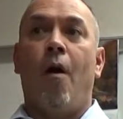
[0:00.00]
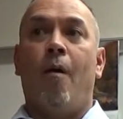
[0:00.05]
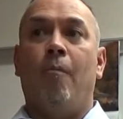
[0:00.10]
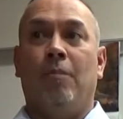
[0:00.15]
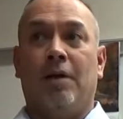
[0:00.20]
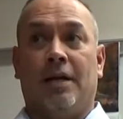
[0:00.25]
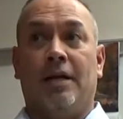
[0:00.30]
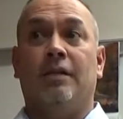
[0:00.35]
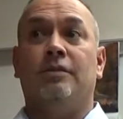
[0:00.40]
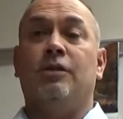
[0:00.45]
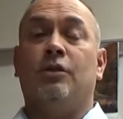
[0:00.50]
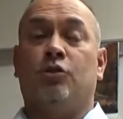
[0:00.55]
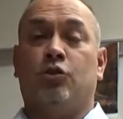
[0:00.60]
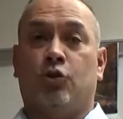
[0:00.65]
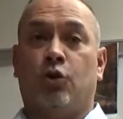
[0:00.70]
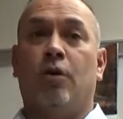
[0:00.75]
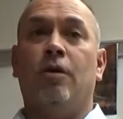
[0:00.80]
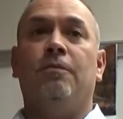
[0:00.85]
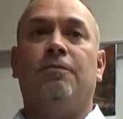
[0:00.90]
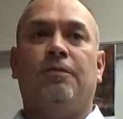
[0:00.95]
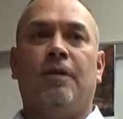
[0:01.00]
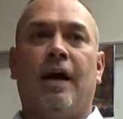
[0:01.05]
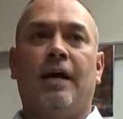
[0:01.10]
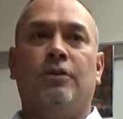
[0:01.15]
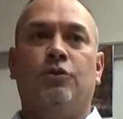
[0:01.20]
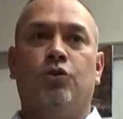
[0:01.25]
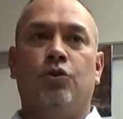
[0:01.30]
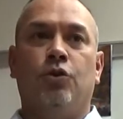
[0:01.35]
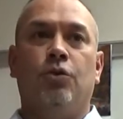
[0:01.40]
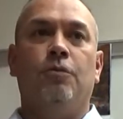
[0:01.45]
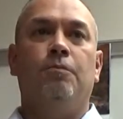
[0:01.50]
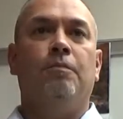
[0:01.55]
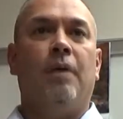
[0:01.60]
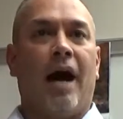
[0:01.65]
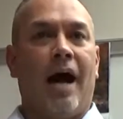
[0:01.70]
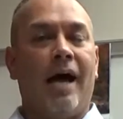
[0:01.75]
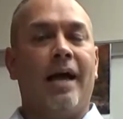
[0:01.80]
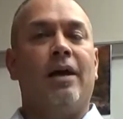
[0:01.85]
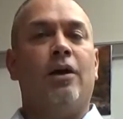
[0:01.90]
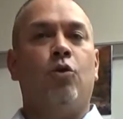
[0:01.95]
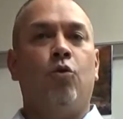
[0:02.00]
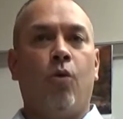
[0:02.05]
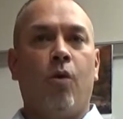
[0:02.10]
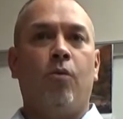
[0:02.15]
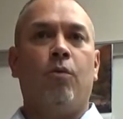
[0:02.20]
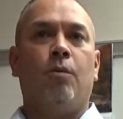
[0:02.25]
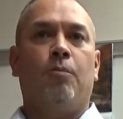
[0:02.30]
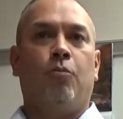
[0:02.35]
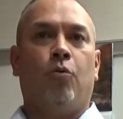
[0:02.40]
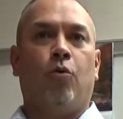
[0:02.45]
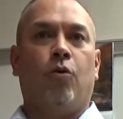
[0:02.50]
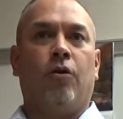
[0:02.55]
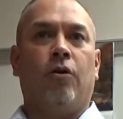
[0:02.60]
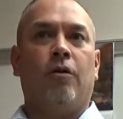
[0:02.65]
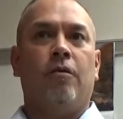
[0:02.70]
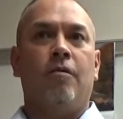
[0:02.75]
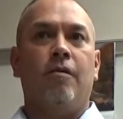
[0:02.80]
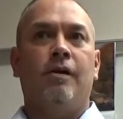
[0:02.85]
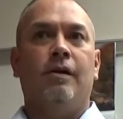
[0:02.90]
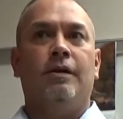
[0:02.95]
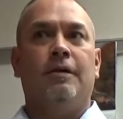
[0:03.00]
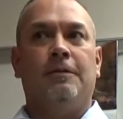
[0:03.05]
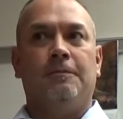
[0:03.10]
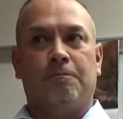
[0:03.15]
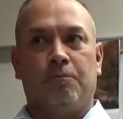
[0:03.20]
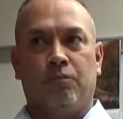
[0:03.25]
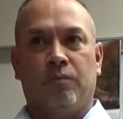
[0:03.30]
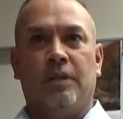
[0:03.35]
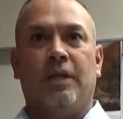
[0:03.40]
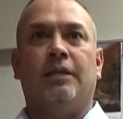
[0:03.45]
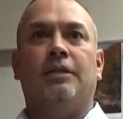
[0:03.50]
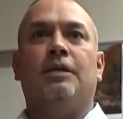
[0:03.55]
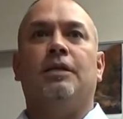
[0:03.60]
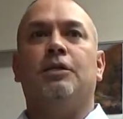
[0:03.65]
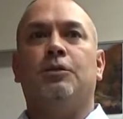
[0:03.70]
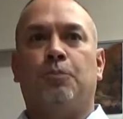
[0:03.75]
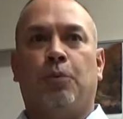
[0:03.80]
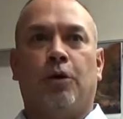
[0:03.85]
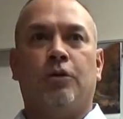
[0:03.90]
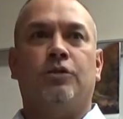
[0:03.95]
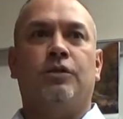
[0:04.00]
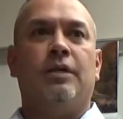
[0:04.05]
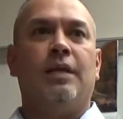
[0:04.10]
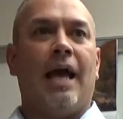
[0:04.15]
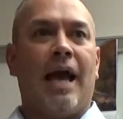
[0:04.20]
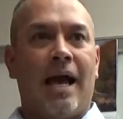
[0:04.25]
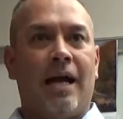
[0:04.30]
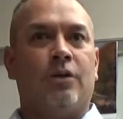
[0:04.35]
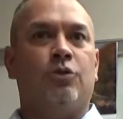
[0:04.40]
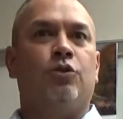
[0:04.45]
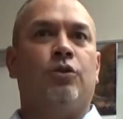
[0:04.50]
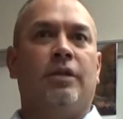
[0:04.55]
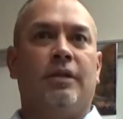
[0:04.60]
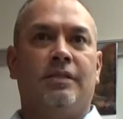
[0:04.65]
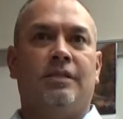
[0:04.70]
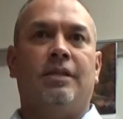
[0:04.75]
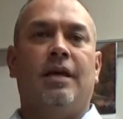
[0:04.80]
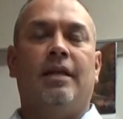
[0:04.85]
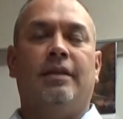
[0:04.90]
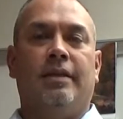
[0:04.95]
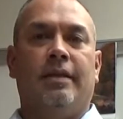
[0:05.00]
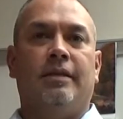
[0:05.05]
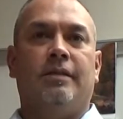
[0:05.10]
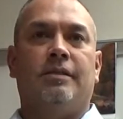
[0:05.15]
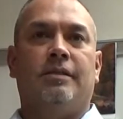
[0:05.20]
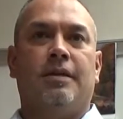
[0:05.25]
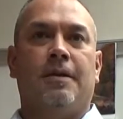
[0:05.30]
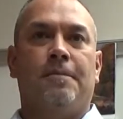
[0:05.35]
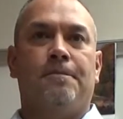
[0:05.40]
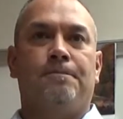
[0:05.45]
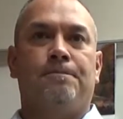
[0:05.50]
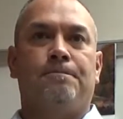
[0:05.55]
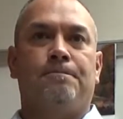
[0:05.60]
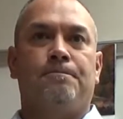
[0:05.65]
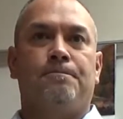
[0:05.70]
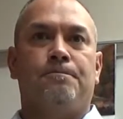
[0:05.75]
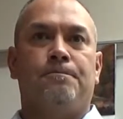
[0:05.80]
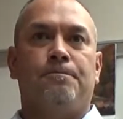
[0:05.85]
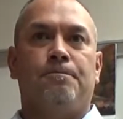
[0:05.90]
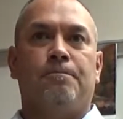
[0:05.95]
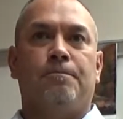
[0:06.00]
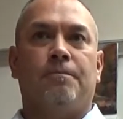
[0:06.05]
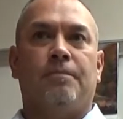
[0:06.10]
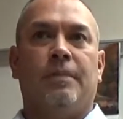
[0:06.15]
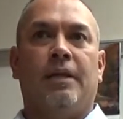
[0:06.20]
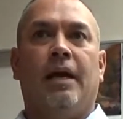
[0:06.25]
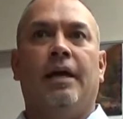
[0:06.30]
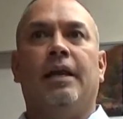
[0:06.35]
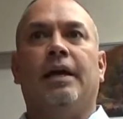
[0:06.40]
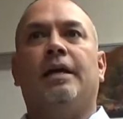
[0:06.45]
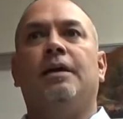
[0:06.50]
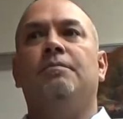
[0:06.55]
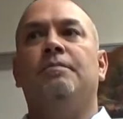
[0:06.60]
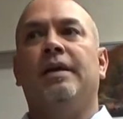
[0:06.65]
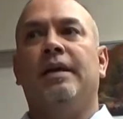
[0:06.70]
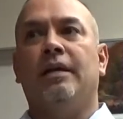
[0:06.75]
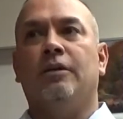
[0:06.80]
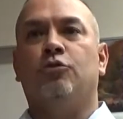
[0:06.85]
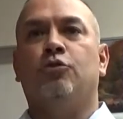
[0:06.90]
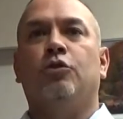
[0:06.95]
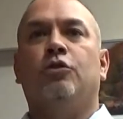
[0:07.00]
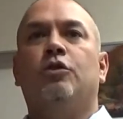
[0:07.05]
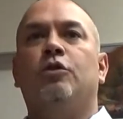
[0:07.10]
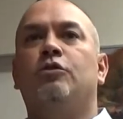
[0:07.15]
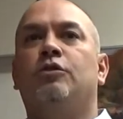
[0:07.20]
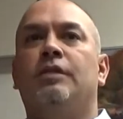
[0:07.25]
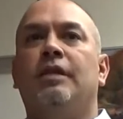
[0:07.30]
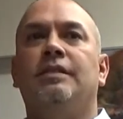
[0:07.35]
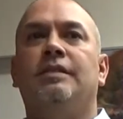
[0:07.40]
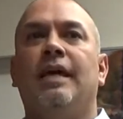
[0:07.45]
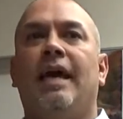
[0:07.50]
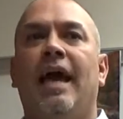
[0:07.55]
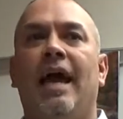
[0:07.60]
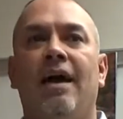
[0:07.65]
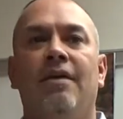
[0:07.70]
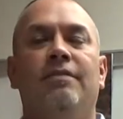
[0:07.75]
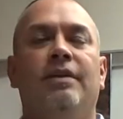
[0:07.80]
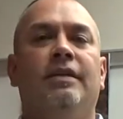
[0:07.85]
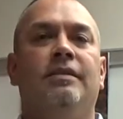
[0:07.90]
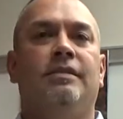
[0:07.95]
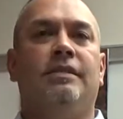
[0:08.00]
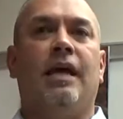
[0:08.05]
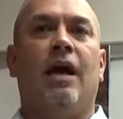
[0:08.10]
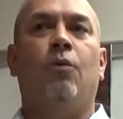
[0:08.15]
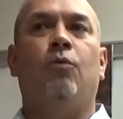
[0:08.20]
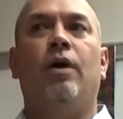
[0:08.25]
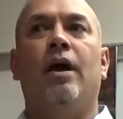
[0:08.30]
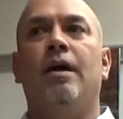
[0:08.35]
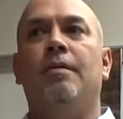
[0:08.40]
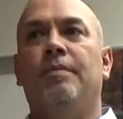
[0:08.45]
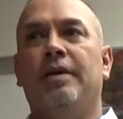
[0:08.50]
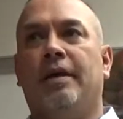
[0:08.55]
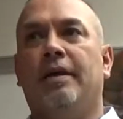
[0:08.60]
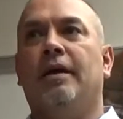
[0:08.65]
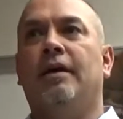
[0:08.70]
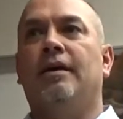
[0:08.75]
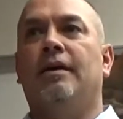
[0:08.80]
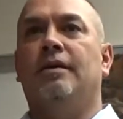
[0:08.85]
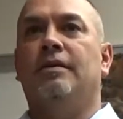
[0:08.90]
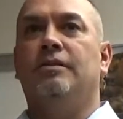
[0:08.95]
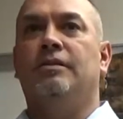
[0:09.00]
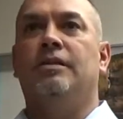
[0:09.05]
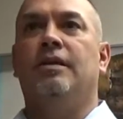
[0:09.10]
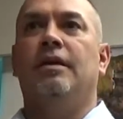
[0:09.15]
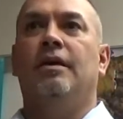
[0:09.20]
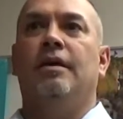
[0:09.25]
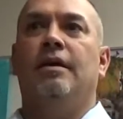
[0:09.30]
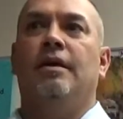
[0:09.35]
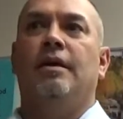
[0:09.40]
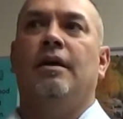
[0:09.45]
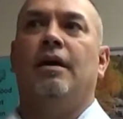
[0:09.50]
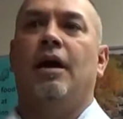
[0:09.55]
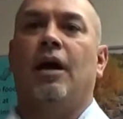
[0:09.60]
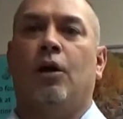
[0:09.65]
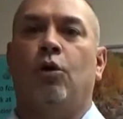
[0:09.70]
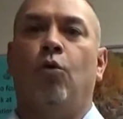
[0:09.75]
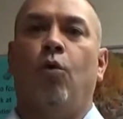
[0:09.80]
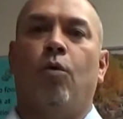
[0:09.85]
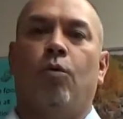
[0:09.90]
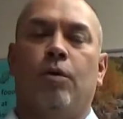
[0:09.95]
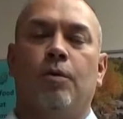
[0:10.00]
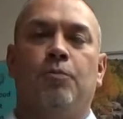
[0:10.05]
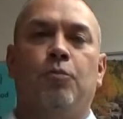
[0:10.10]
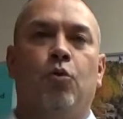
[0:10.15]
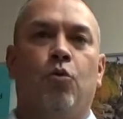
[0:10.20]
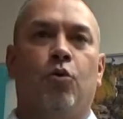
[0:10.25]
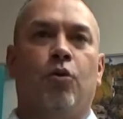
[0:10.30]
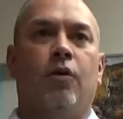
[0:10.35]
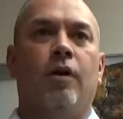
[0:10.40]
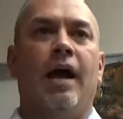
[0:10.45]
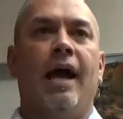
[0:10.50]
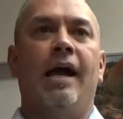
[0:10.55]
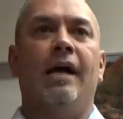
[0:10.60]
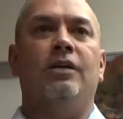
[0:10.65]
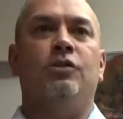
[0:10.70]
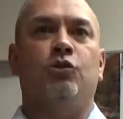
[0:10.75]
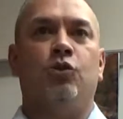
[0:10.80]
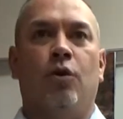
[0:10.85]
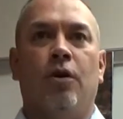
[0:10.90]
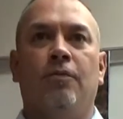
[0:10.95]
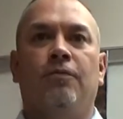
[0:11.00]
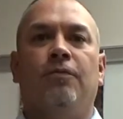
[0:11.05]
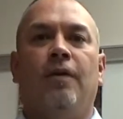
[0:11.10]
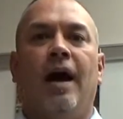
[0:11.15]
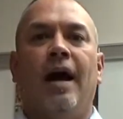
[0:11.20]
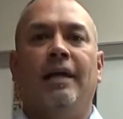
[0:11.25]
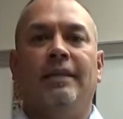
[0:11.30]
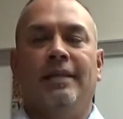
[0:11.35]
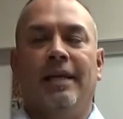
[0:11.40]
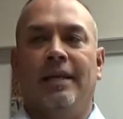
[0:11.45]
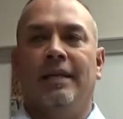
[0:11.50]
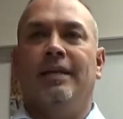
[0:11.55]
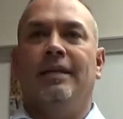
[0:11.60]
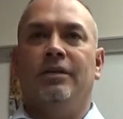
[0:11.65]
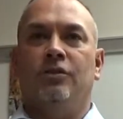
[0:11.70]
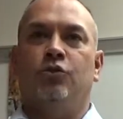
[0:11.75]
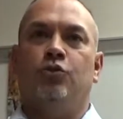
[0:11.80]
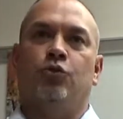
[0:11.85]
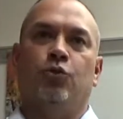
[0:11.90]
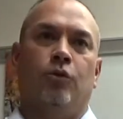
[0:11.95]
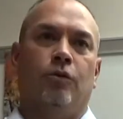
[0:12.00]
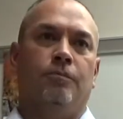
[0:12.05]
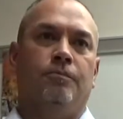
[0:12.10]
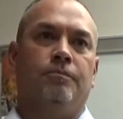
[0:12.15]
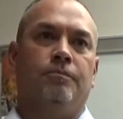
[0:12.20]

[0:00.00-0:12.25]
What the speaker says: because it's certified to by a court reporter that this person actually said this. And it can be introduced into evidence that way because a court reporter has certified that it is true.